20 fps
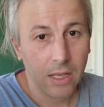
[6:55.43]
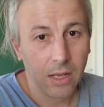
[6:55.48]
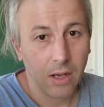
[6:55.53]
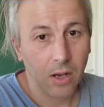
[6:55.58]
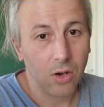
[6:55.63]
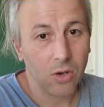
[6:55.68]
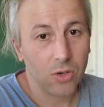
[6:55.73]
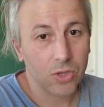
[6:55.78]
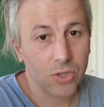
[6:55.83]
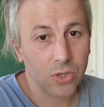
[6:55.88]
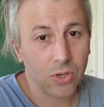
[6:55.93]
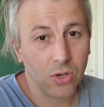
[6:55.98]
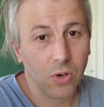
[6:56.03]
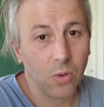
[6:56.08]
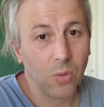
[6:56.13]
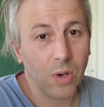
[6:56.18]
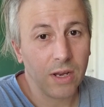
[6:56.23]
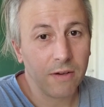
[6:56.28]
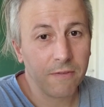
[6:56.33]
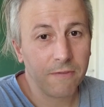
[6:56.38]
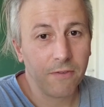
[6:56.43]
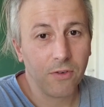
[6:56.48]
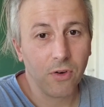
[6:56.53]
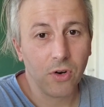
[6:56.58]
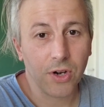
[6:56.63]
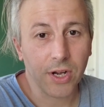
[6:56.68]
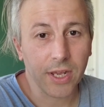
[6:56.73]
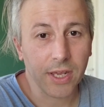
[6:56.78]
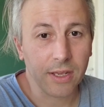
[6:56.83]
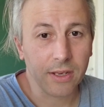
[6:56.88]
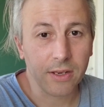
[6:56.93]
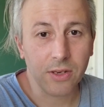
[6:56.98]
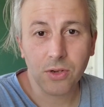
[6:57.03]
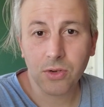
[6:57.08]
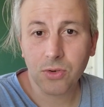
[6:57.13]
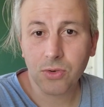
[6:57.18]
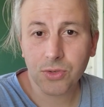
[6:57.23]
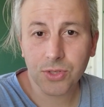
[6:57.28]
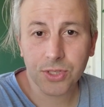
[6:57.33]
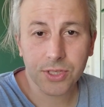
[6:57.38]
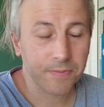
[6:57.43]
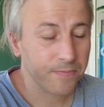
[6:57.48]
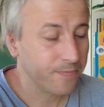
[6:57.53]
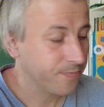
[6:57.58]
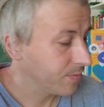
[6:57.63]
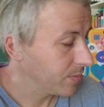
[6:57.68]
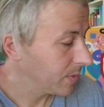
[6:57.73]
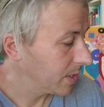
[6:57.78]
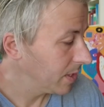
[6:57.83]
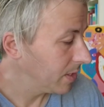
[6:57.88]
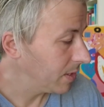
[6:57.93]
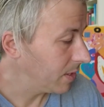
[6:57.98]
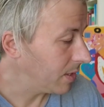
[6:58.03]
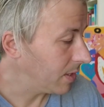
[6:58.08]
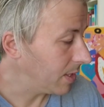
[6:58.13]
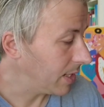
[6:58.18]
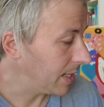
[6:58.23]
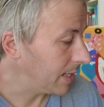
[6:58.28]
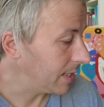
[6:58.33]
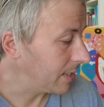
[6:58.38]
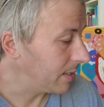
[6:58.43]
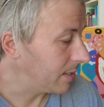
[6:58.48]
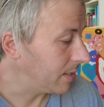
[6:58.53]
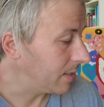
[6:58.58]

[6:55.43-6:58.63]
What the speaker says: Also, one foreign news that